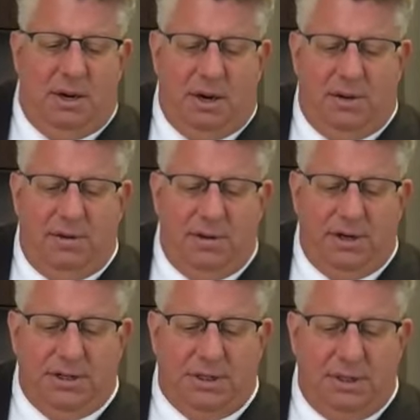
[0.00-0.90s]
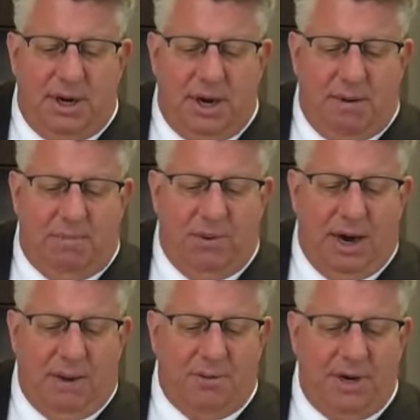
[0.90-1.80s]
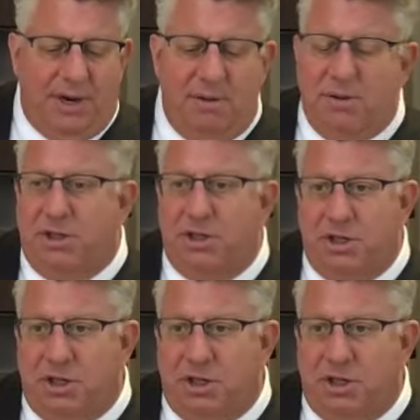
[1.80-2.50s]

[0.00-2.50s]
Other is property, which is the